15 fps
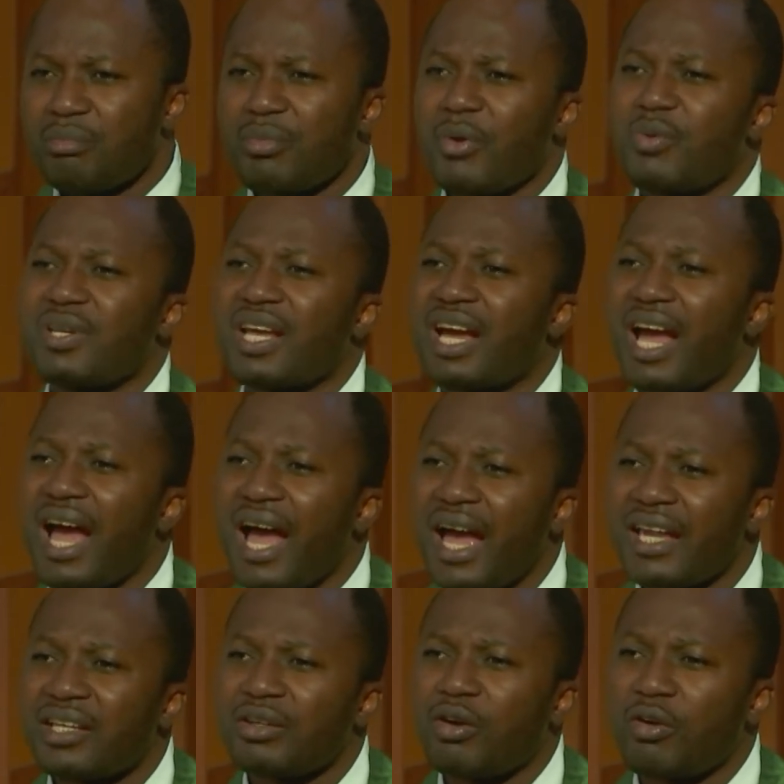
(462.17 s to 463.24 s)
but with the
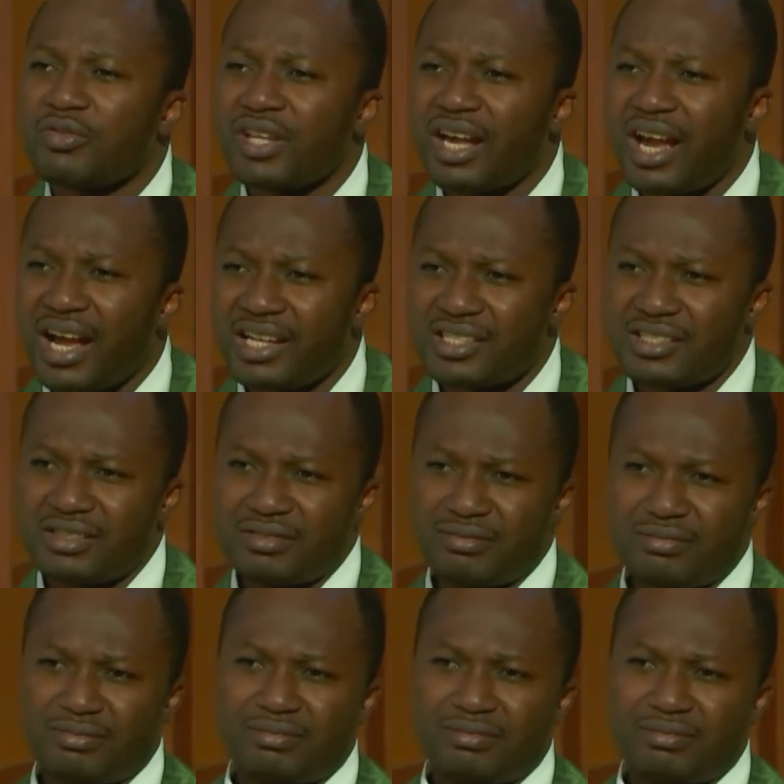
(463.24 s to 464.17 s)
eye of the heart.